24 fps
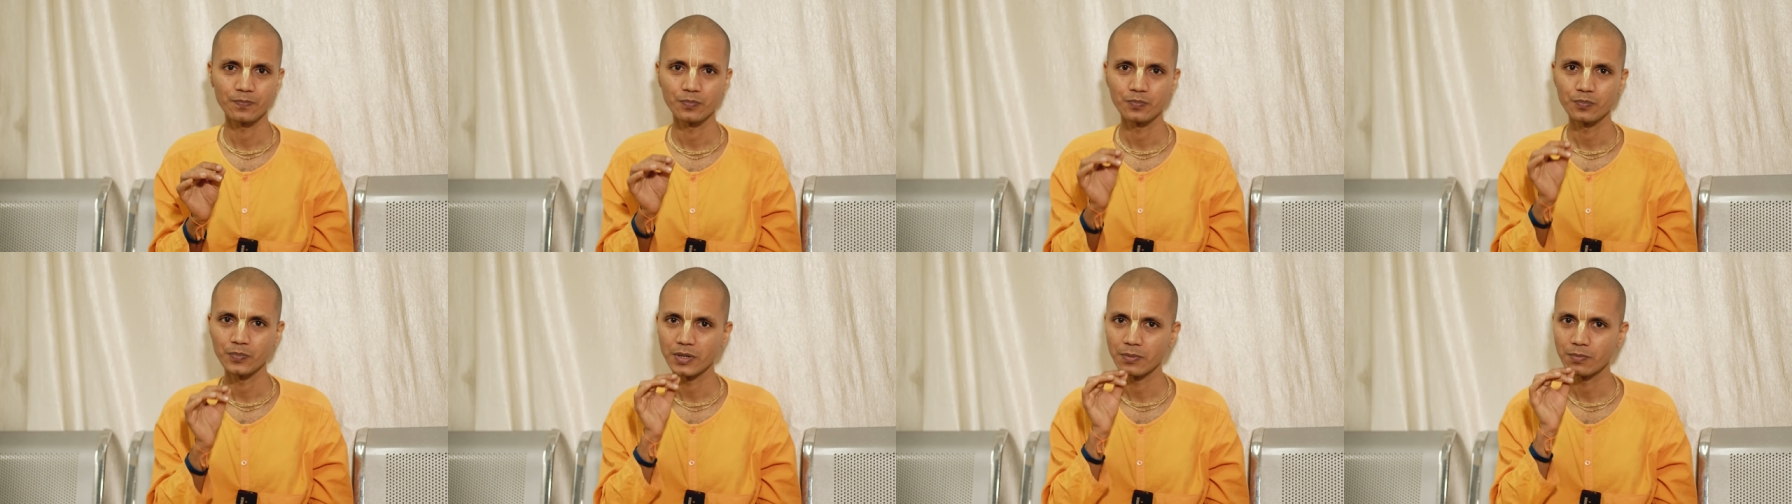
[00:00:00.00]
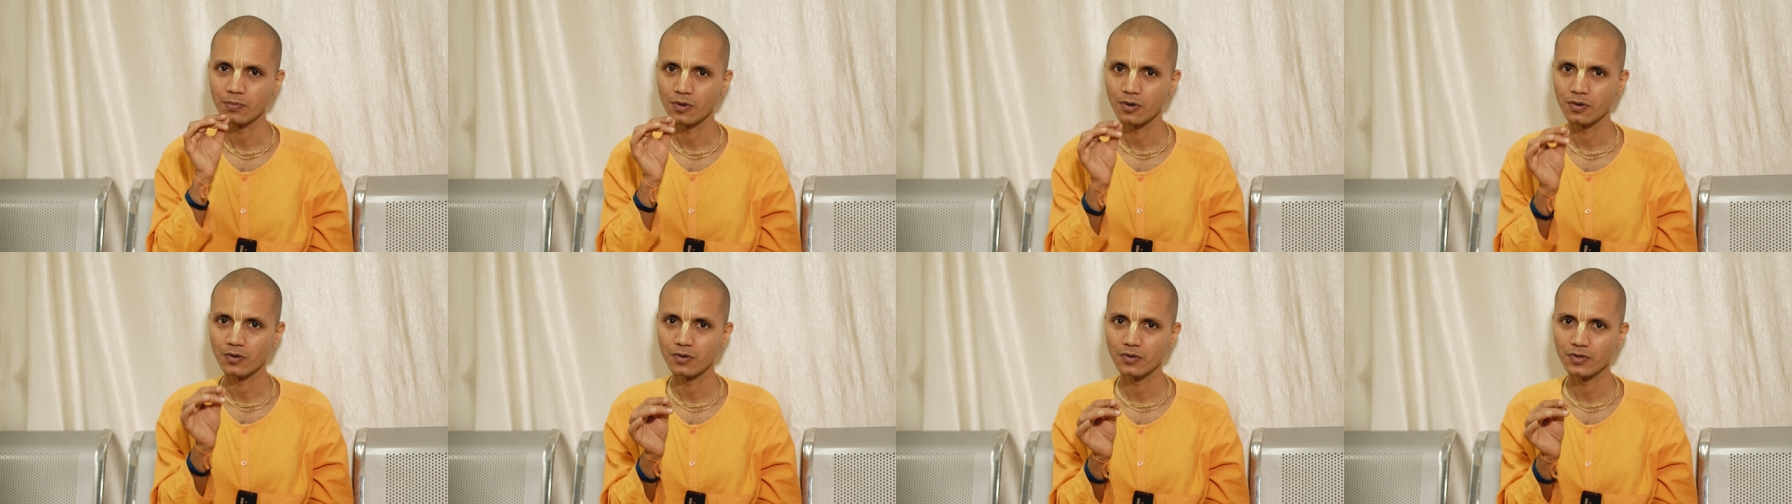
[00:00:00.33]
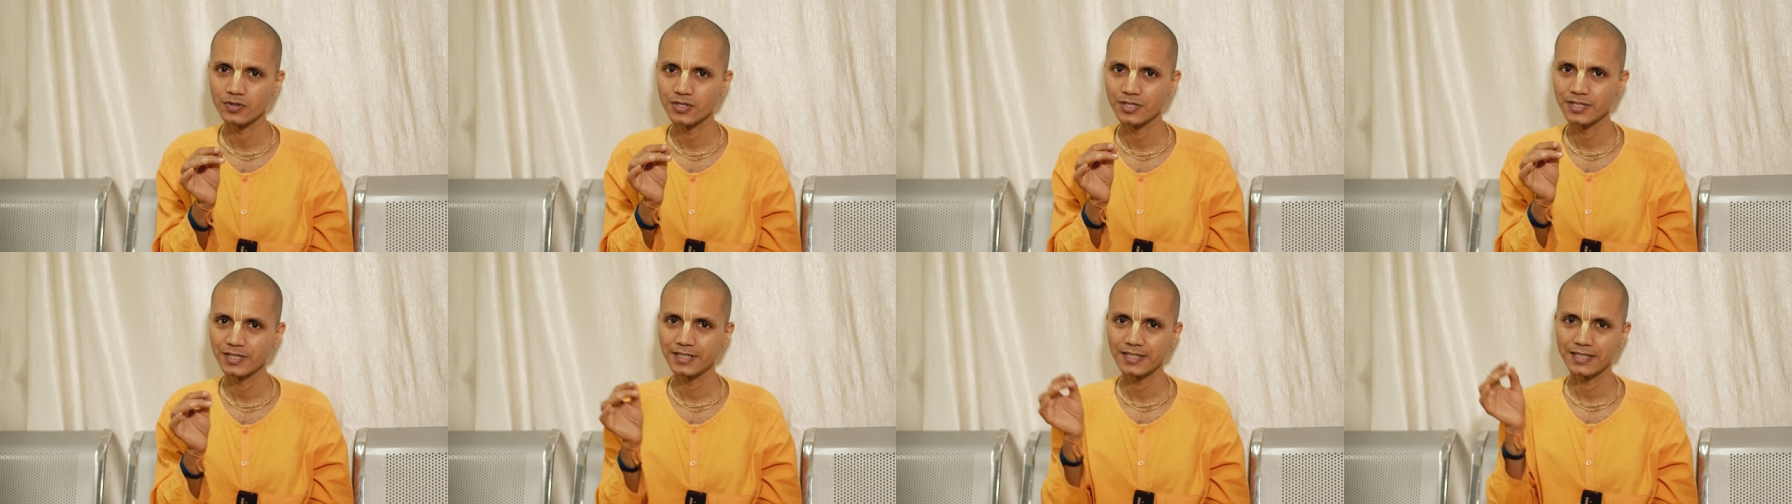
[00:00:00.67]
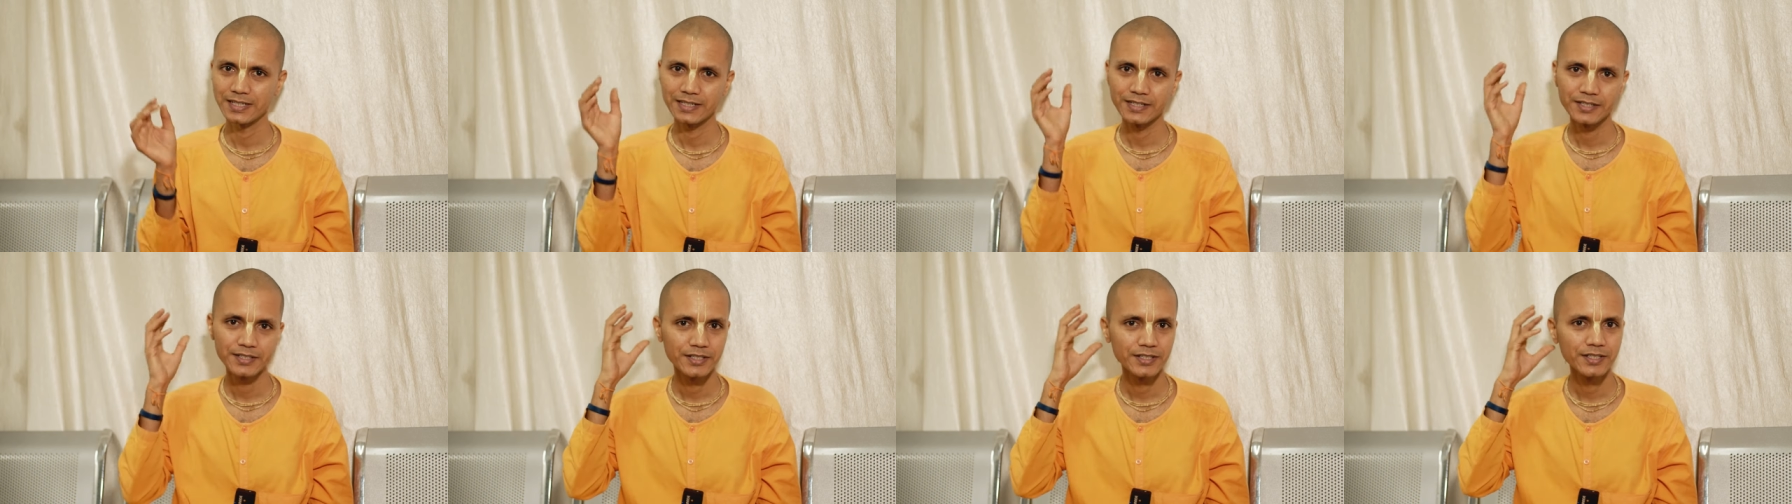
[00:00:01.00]
by pronouncing
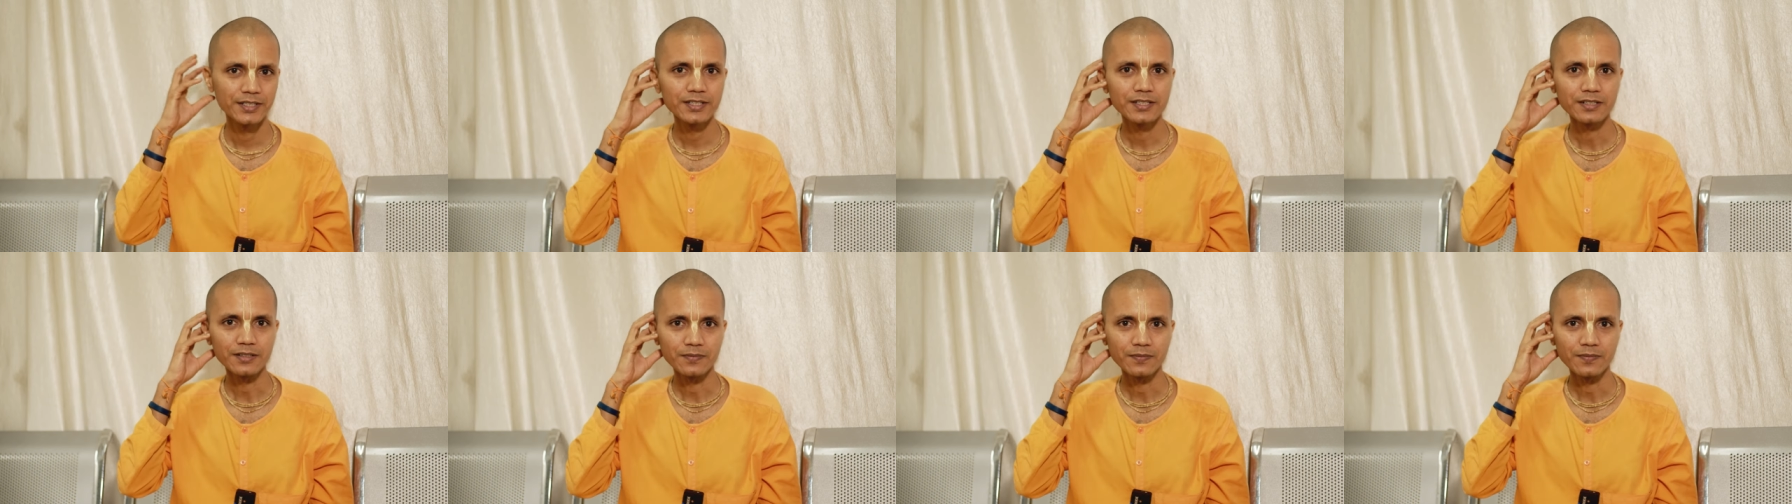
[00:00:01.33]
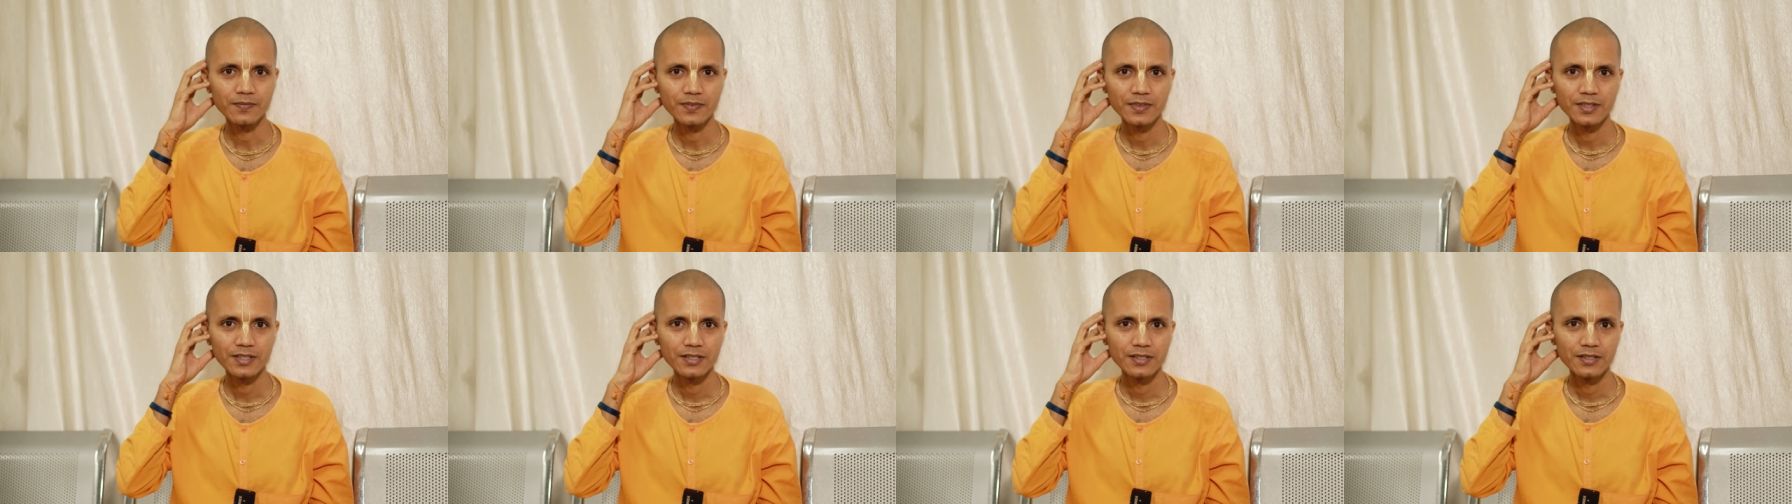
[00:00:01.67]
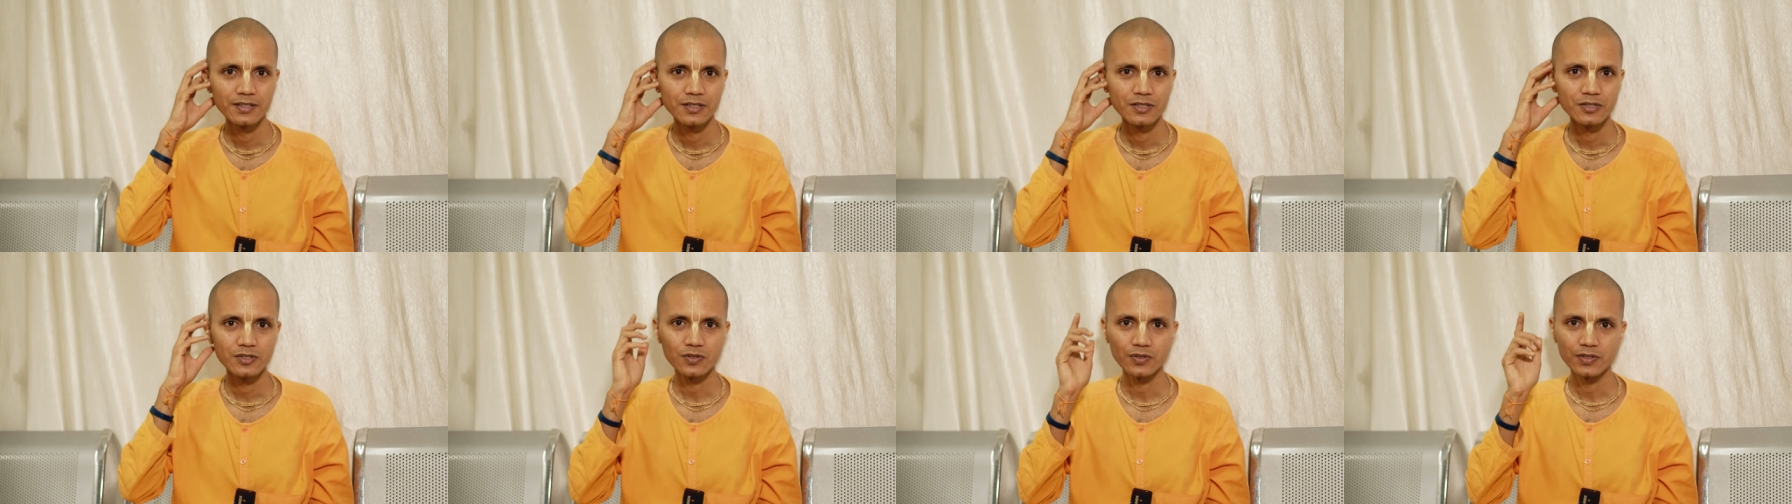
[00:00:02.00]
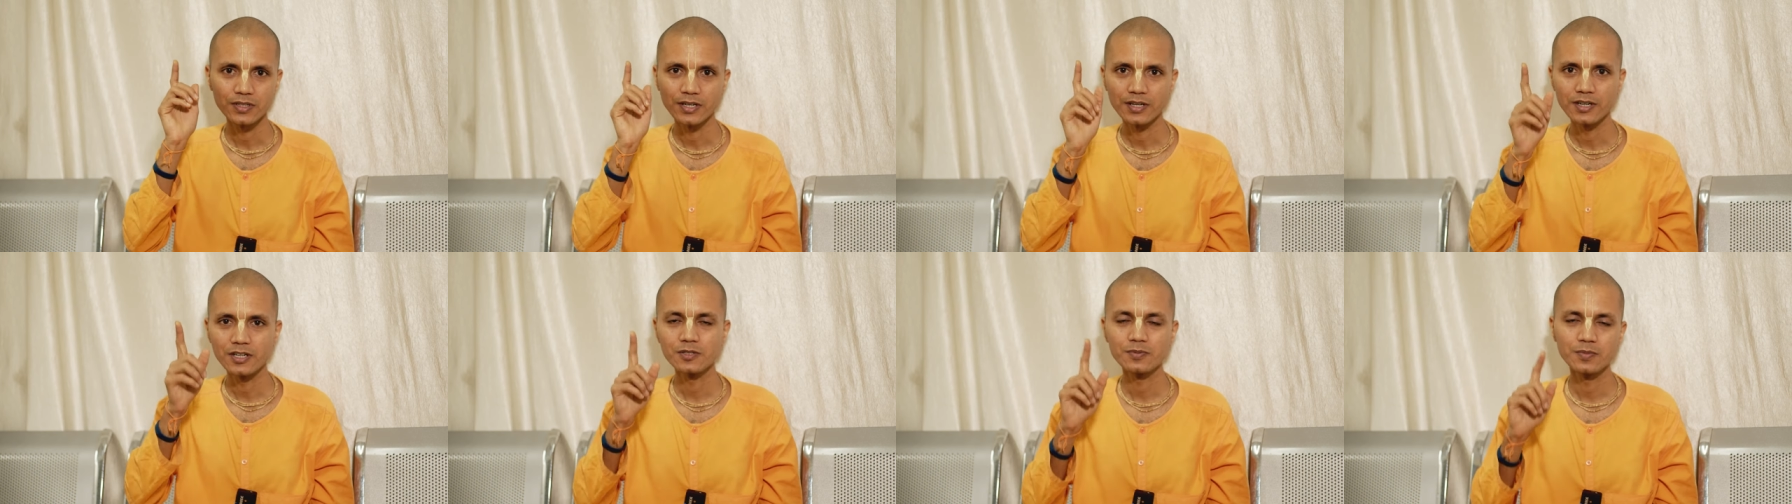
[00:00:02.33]
and hearing, so
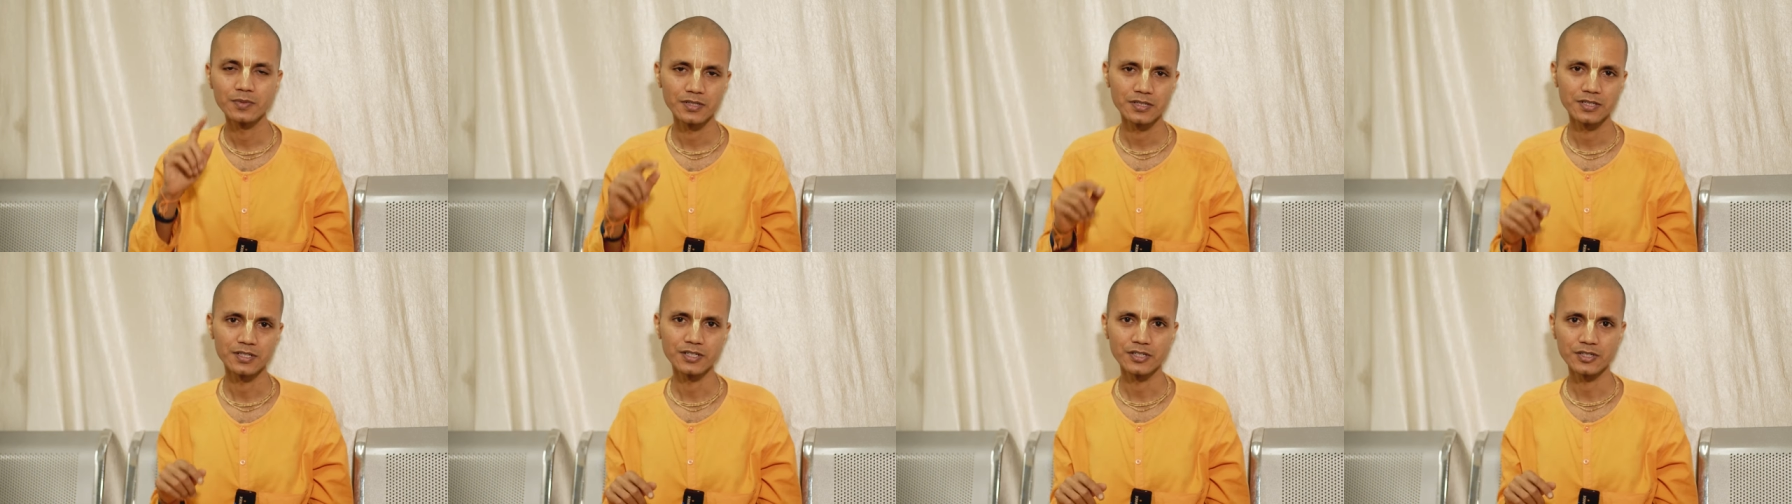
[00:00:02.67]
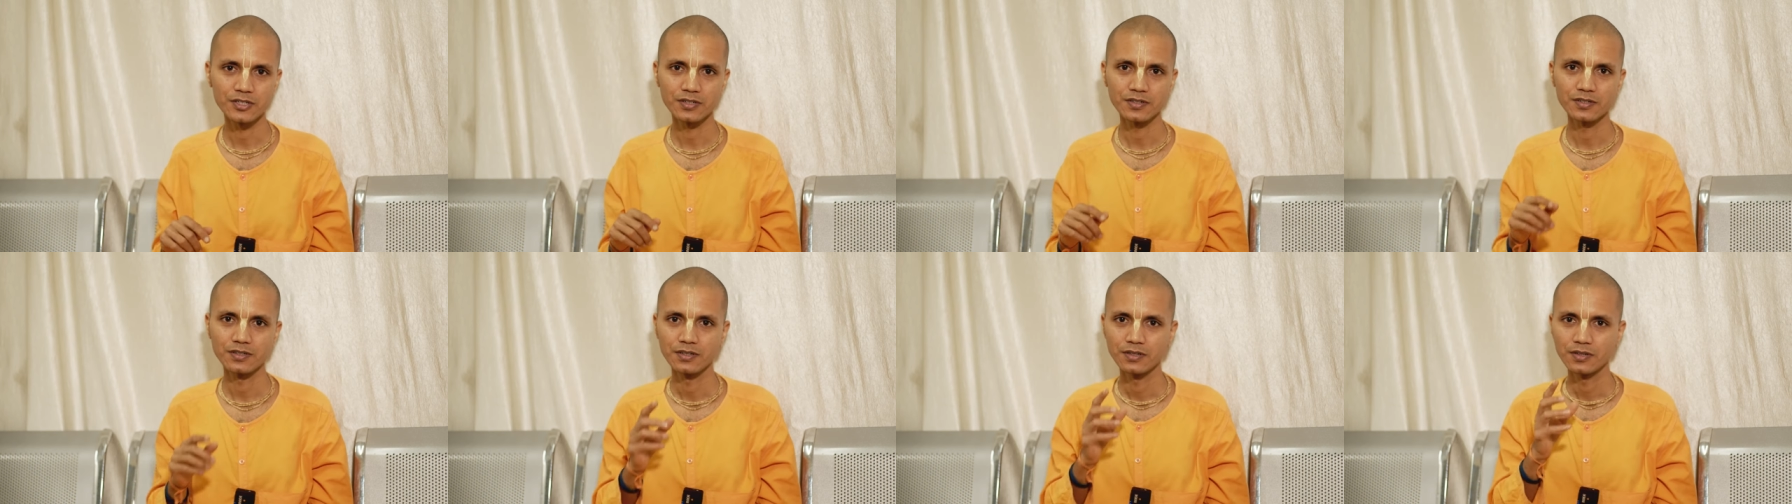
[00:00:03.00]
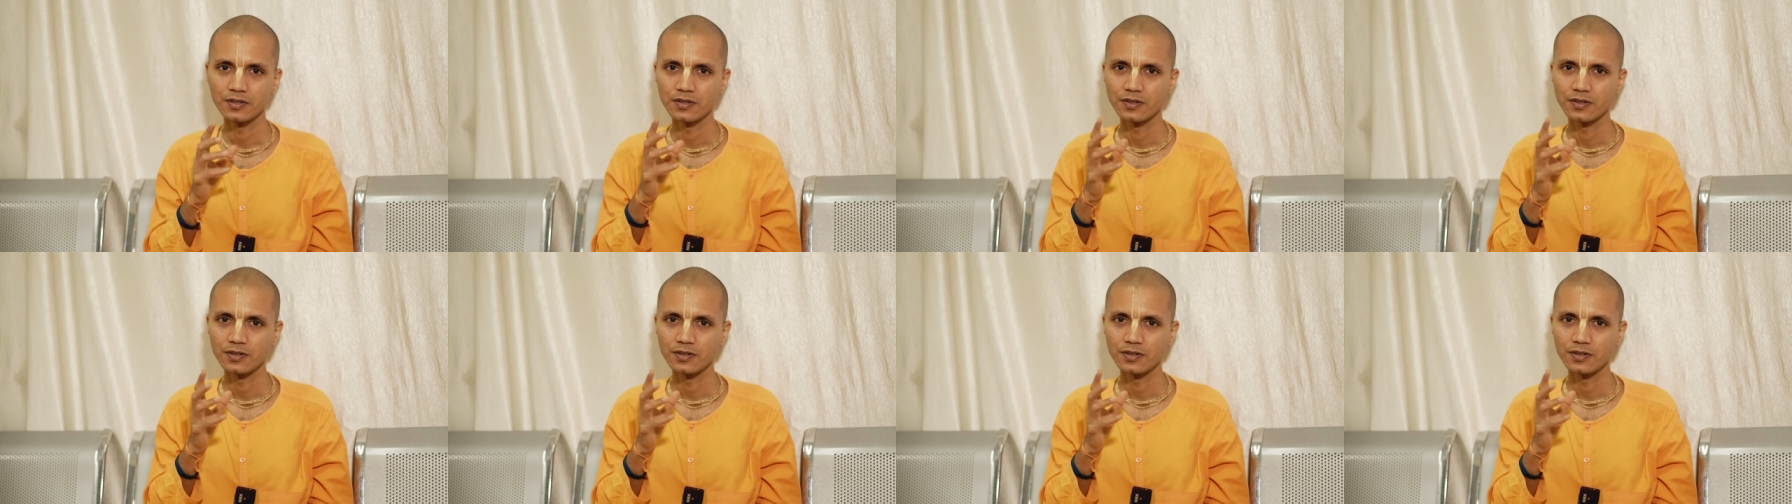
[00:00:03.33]
that is meditation.